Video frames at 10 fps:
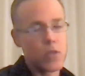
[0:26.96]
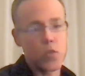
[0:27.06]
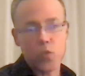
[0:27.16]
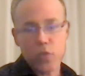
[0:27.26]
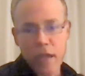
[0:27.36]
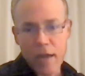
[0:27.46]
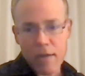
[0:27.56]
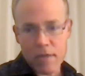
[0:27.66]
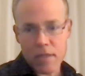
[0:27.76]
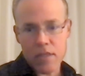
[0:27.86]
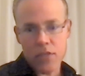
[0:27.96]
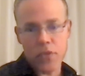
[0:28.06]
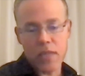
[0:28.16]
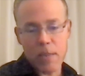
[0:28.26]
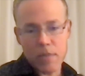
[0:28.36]
two tablets,
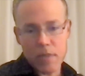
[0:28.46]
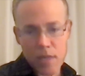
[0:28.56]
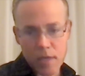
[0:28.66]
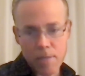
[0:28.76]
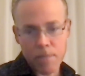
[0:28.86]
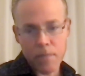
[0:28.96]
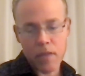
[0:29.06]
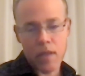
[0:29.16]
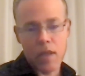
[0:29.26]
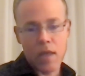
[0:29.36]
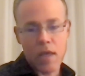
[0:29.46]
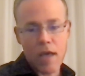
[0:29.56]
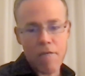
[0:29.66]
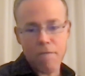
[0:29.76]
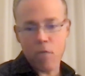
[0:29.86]
three times a day.
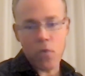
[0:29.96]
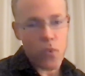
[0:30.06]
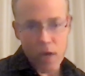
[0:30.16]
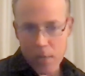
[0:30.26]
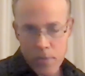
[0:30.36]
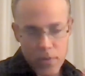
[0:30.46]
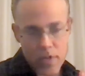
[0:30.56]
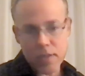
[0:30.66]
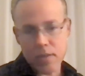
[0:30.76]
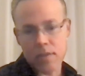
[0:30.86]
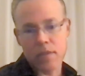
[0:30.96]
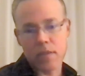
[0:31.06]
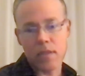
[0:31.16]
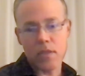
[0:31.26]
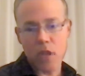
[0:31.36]
And for whatever reason,
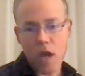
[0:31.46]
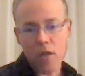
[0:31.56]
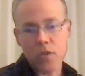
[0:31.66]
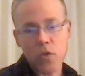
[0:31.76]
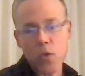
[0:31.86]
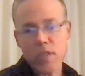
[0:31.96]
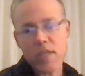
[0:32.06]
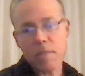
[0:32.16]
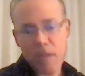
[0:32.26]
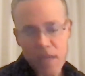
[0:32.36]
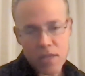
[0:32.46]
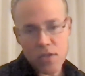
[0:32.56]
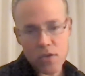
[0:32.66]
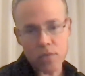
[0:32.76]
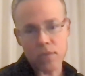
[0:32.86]
the doctor who is admitting
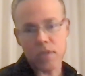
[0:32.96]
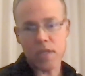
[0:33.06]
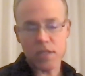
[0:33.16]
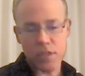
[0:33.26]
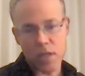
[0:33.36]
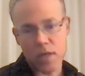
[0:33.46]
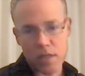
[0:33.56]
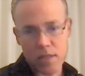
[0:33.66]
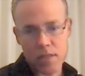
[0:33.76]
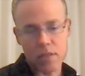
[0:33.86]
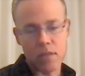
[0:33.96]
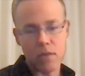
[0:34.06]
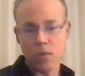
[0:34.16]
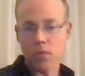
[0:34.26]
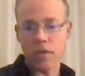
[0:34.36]
you, the internist
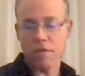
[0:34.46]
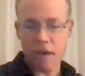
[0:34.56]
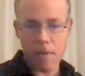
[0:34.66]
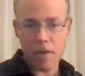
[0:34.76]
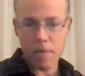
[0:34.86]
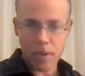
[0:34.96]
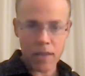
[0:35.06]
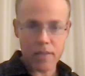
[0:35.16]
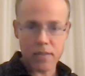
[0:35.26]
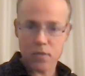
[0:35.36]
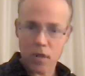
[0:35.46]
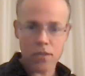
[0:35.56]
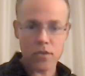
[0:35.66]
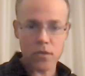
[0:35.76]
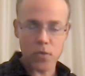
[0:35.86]
or the family practice
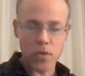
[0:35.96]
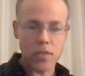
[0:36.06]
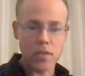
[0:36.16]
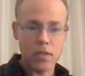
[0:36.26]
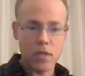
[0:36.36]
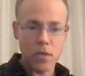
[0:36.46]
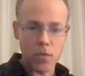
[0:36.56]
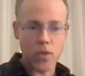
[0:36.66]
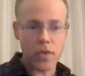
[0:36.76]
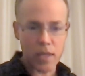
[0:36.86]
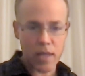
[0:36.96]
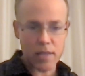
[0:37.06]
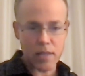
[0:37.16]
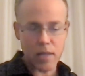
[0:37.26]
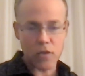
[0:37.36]
doctor who is working
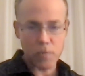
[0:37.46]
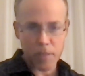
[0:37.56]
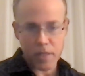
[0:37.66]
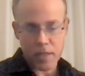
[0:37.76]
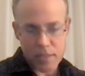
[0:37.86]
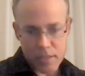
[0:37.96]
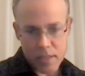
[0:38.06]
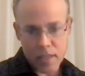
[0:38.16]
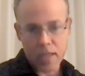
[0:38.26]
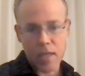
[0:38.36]
as a hospitalist,